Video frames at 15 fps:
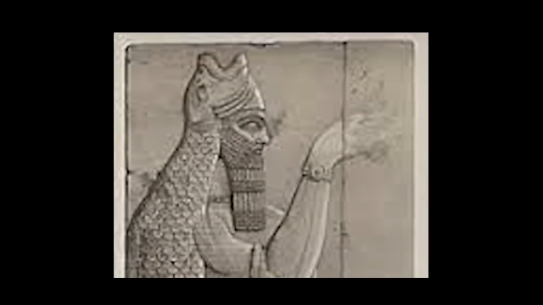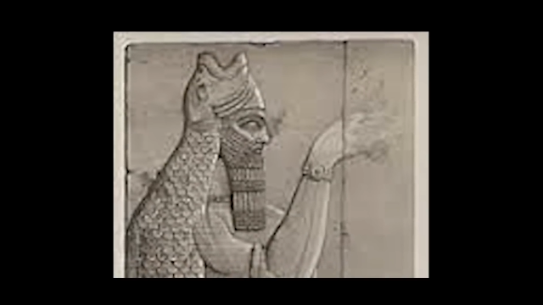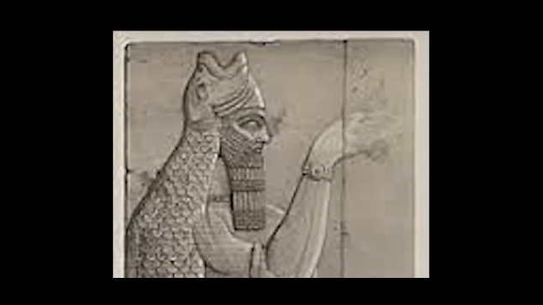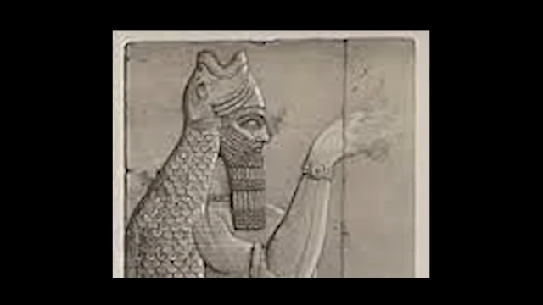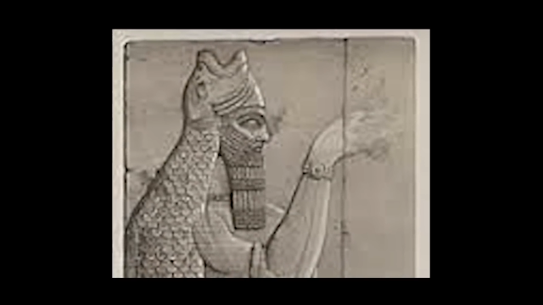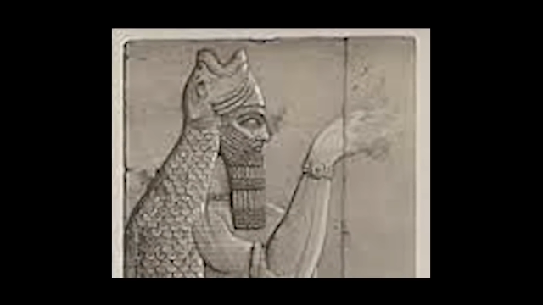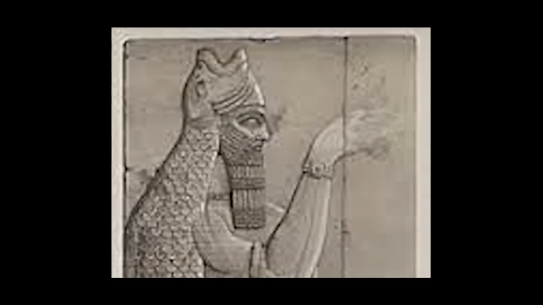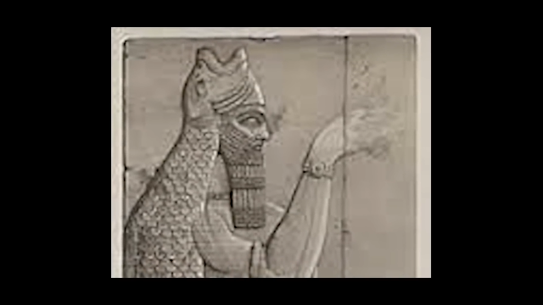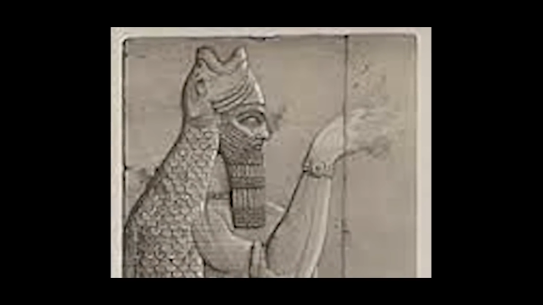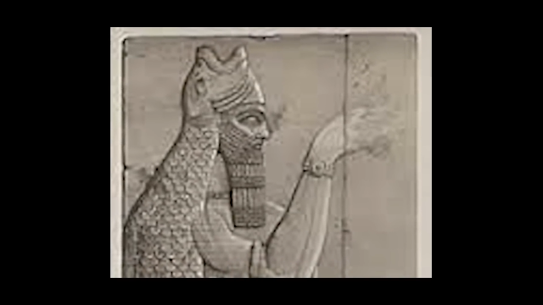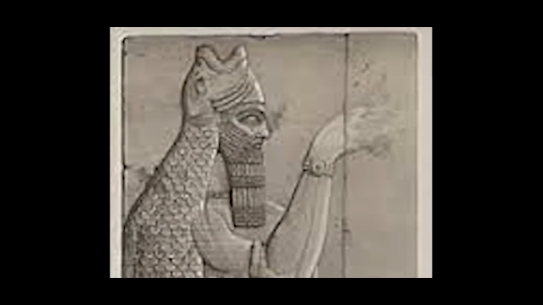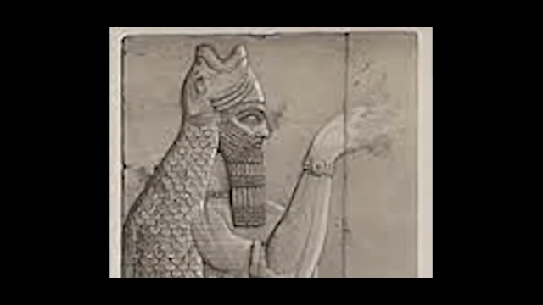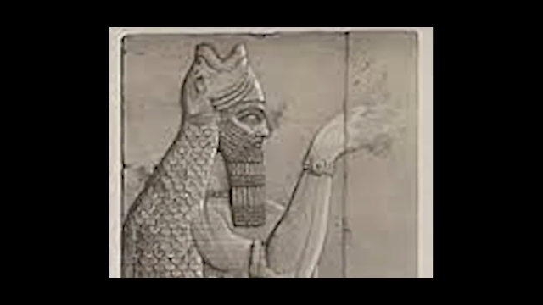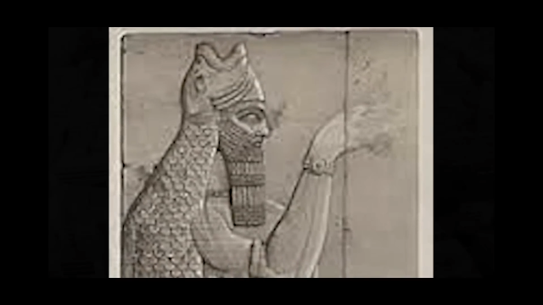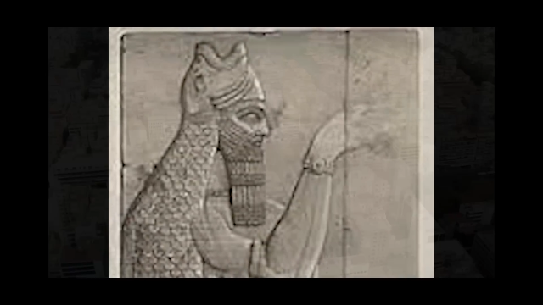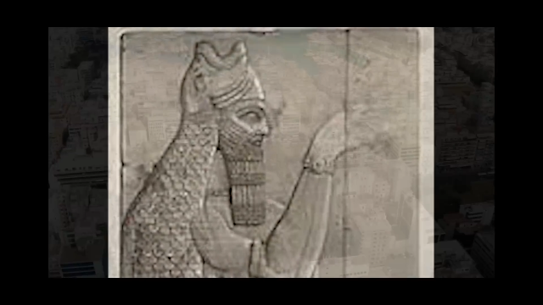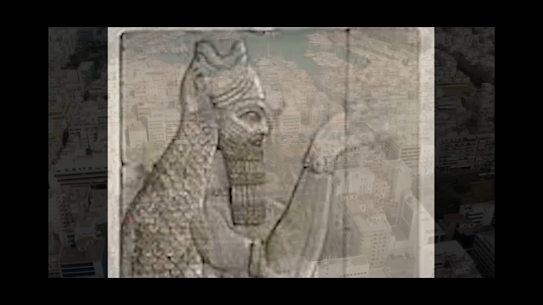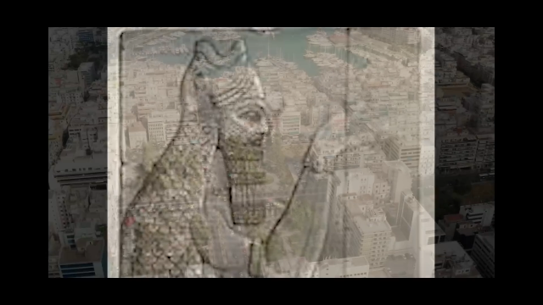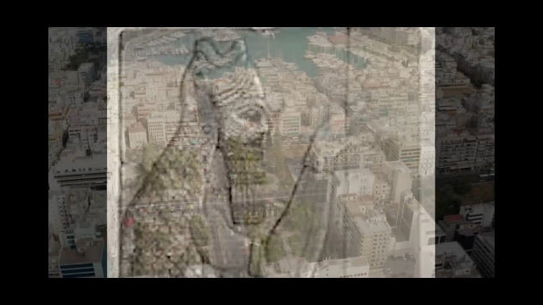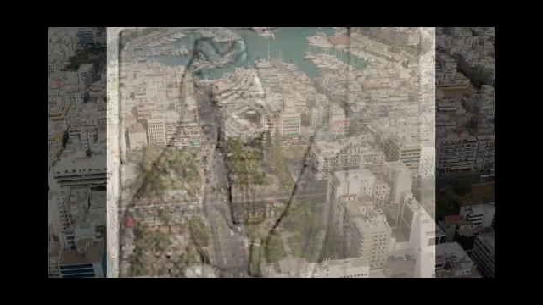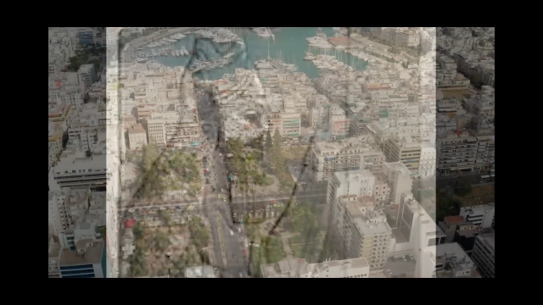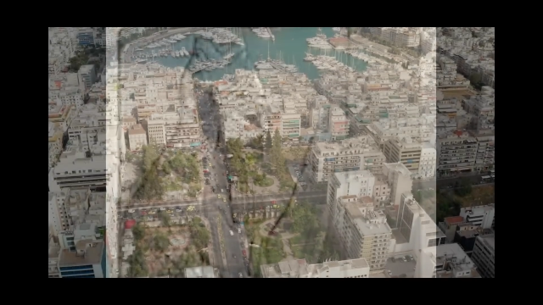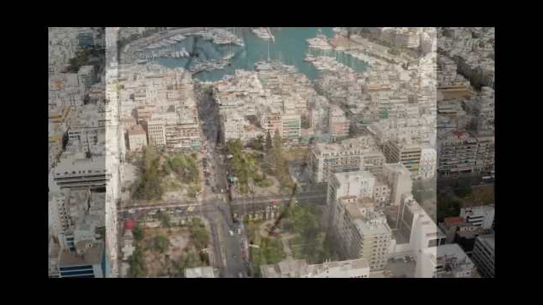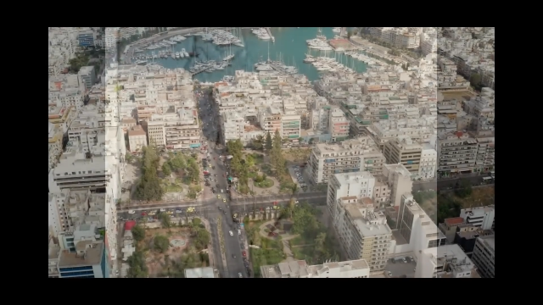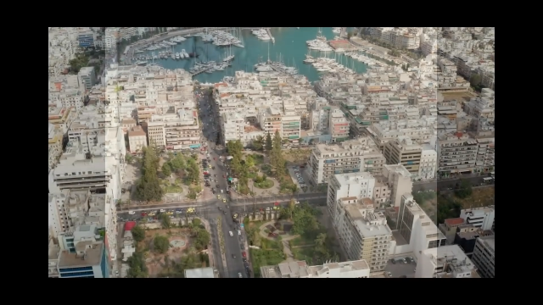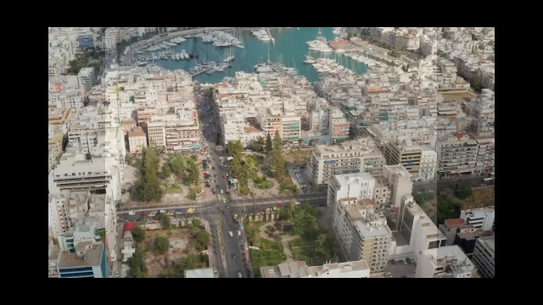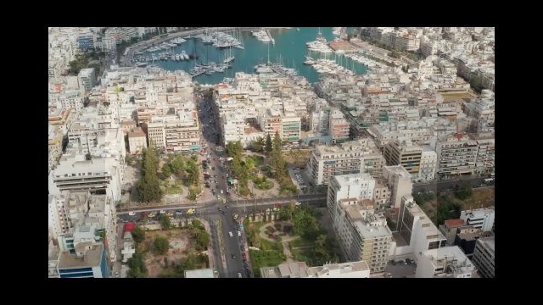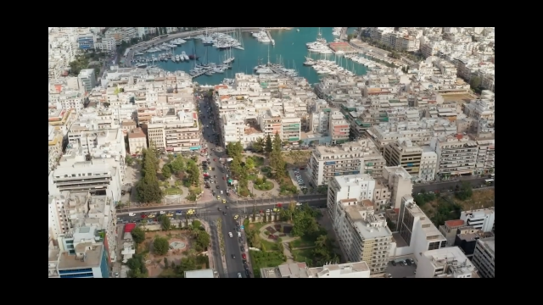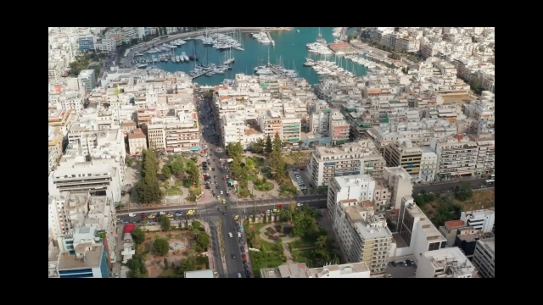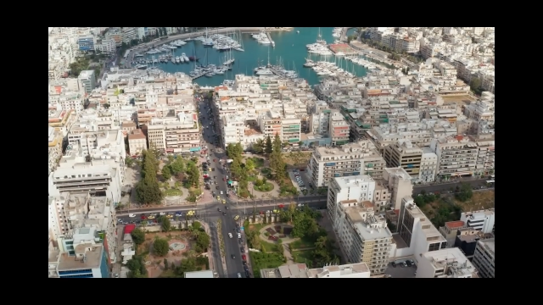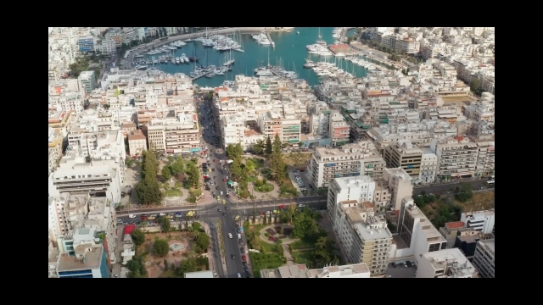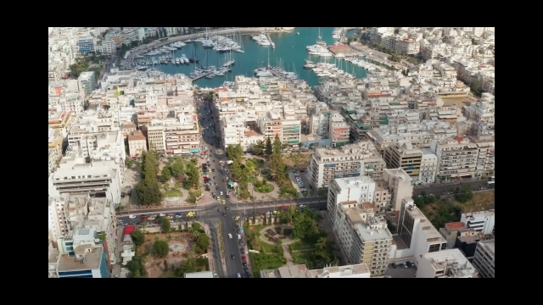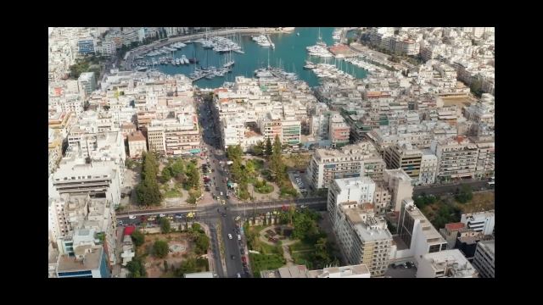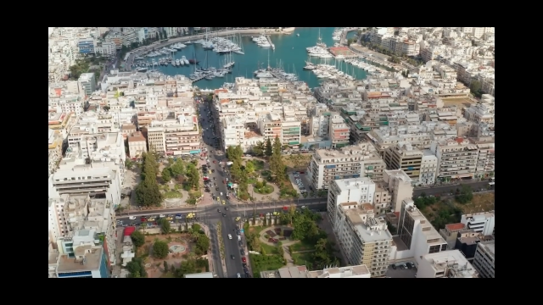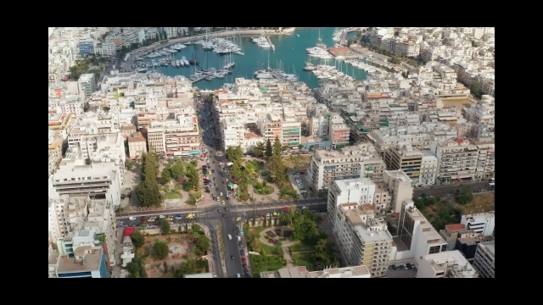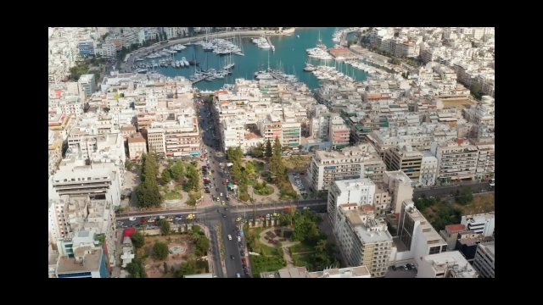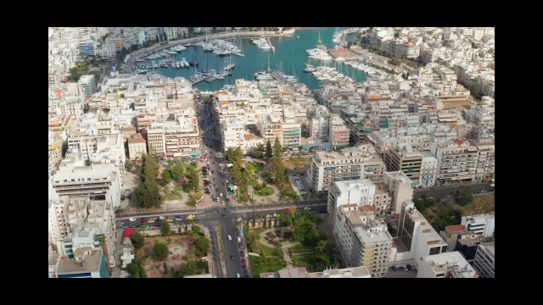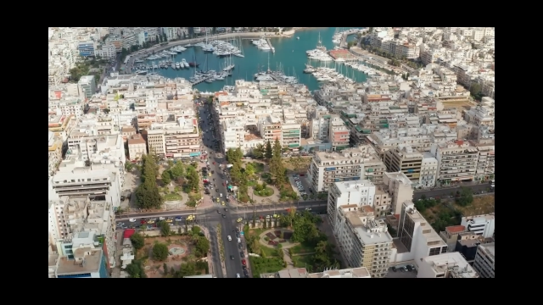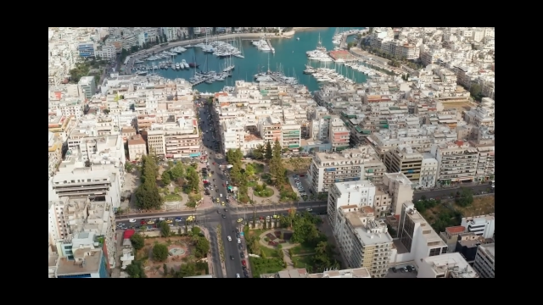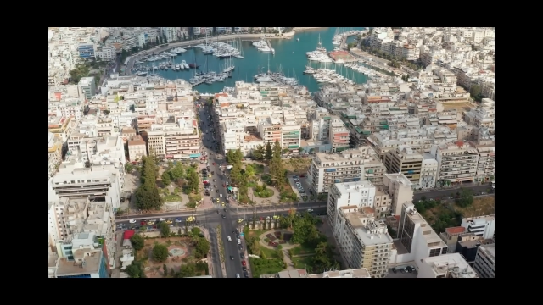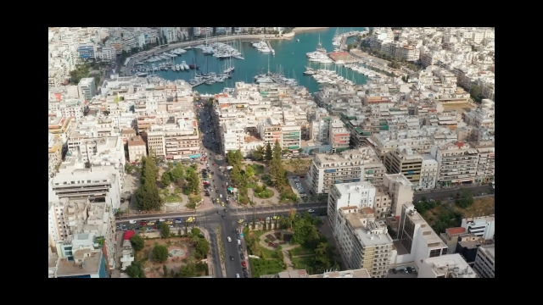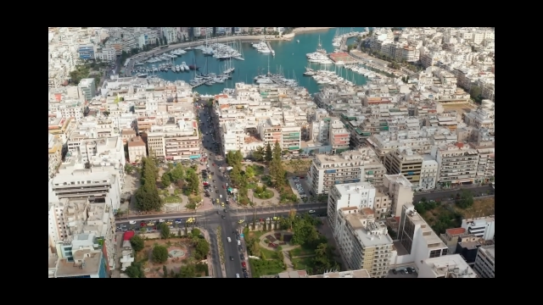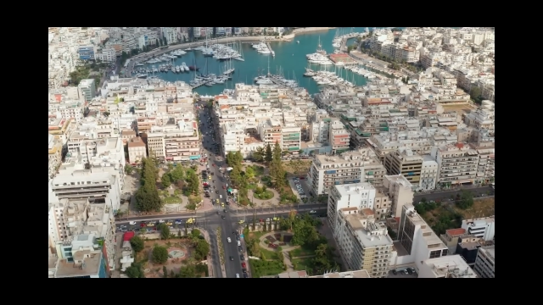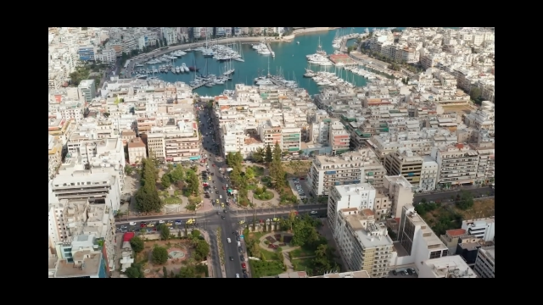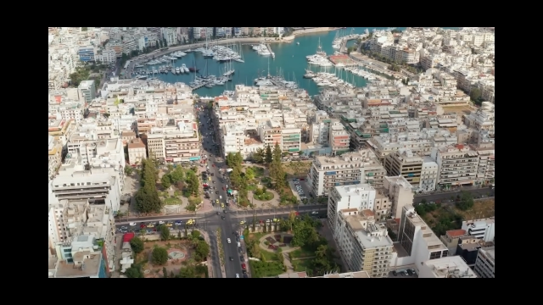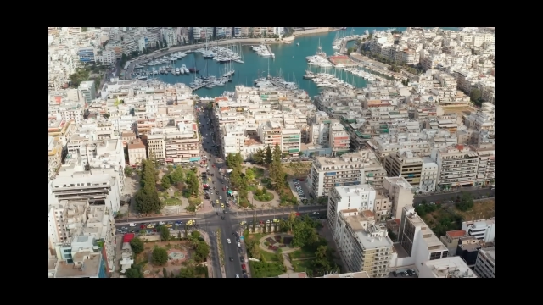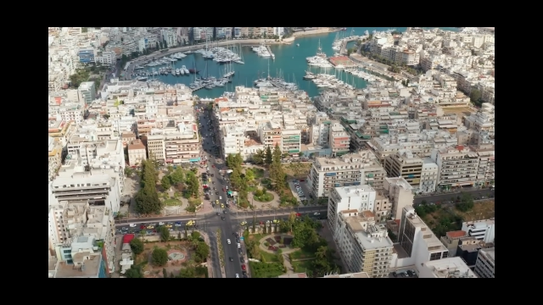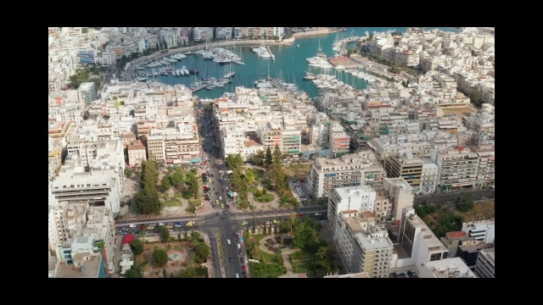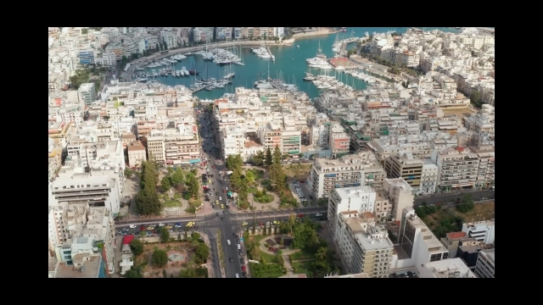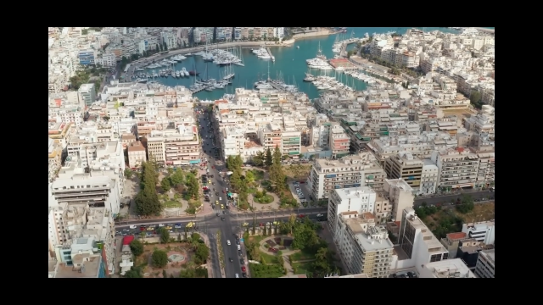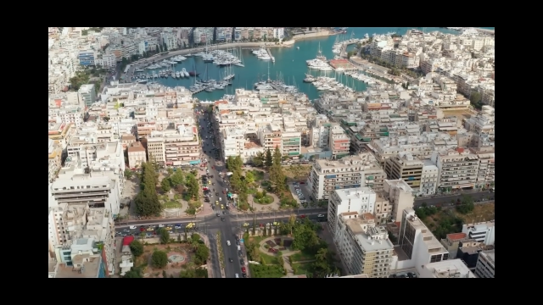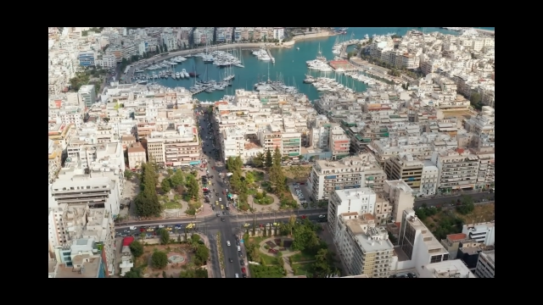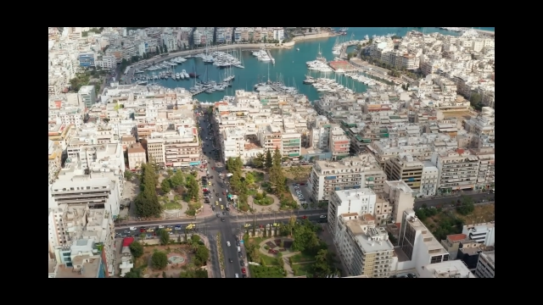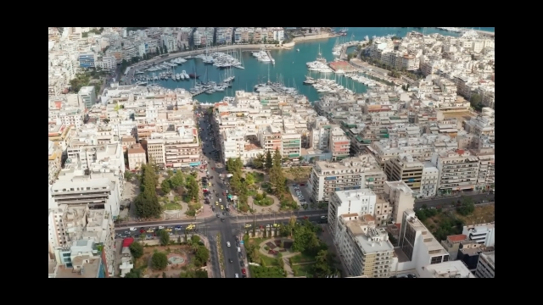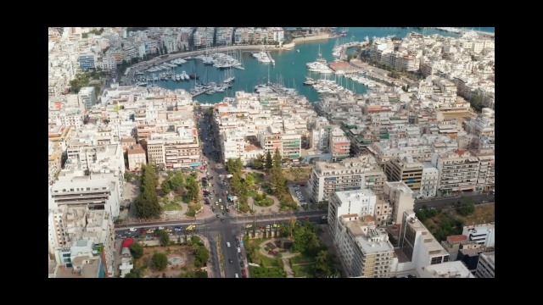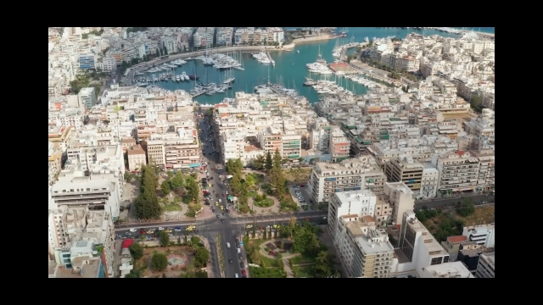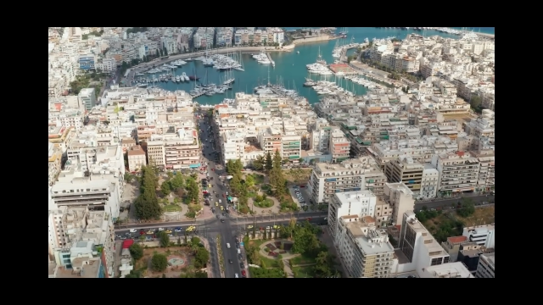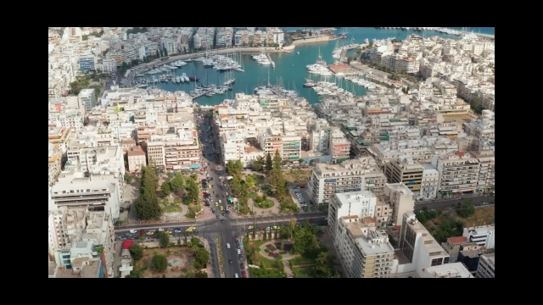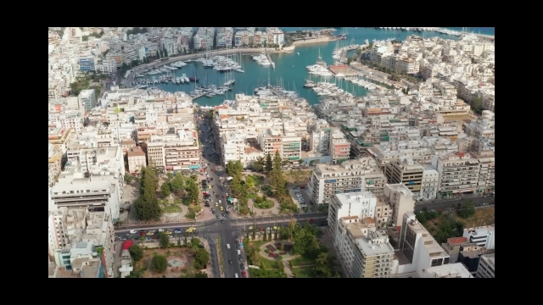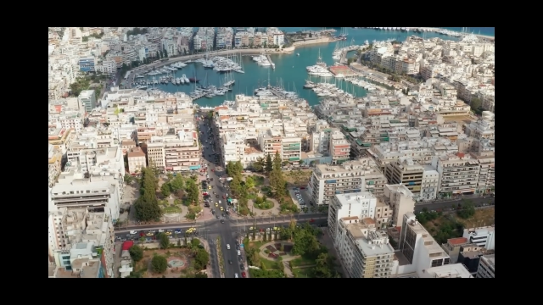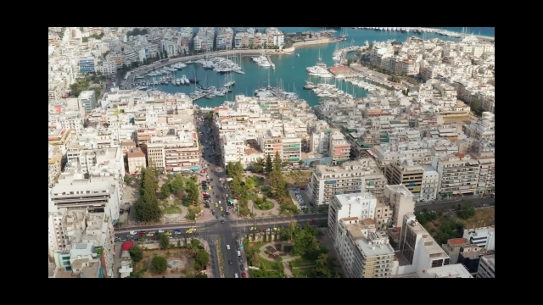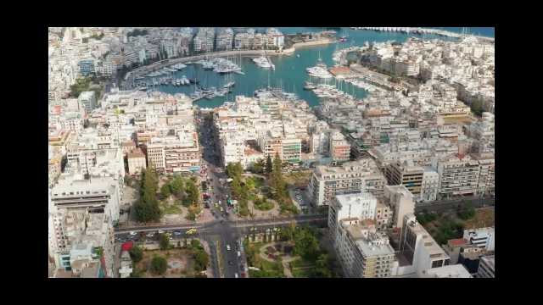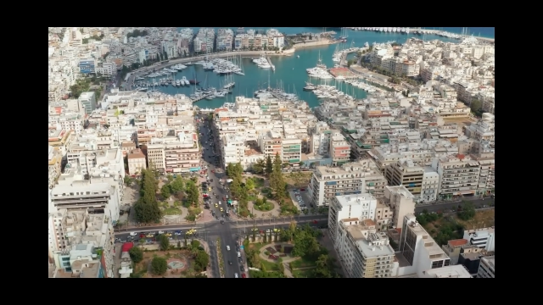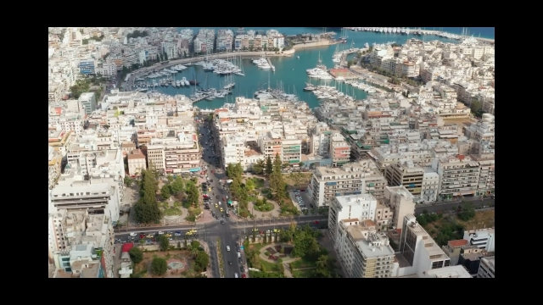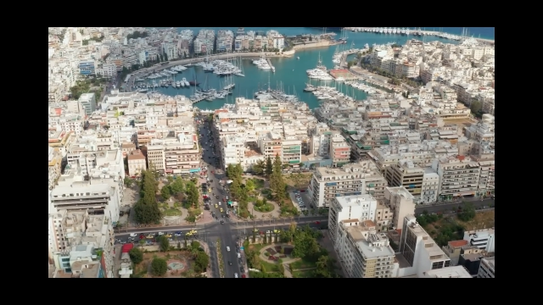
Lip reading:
[unreadable: no face in view]